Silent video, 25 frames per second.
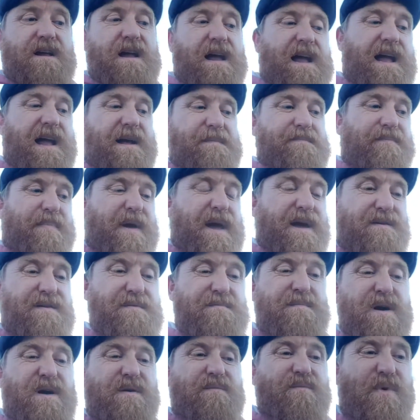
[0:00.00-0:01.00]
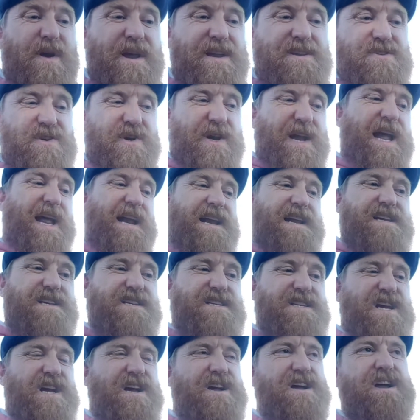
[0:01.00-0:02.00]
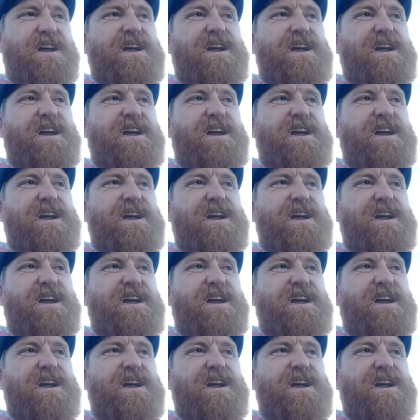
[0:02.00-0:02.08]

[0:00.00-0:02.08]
Bear in mind, we took Ellis